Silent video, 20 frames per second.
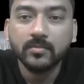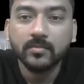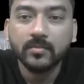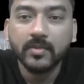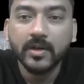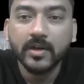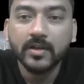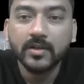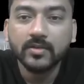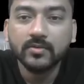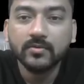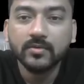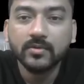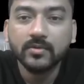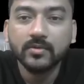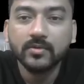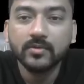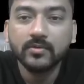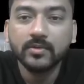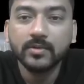1
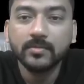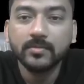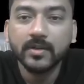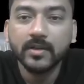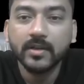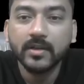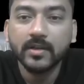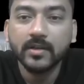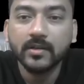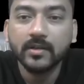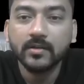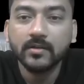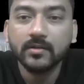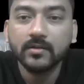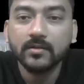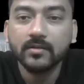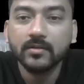whole to the power n.